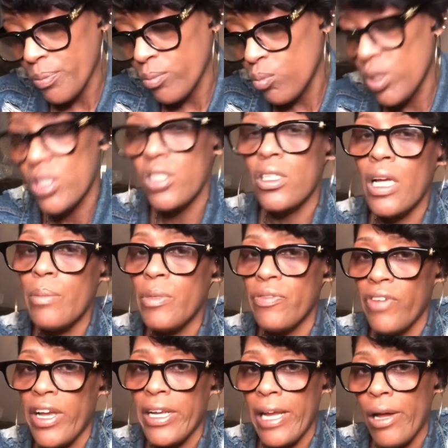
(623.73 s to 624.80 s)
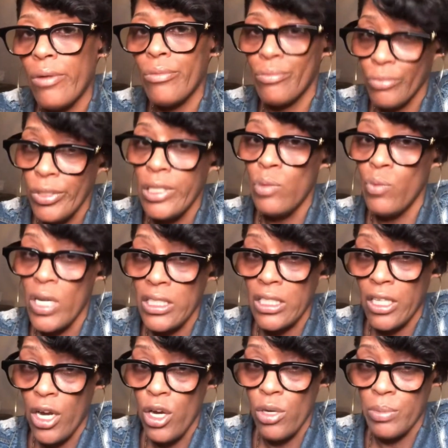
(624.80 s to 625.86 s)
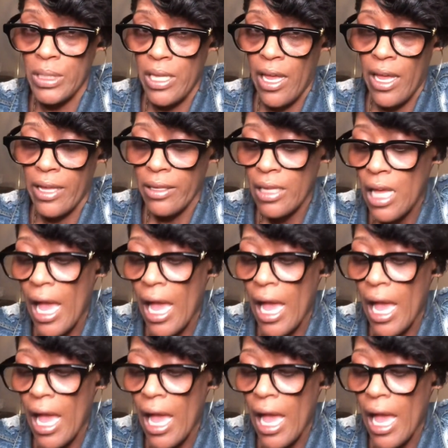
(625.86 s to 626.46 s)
which, come to find out, really wasn't curbside.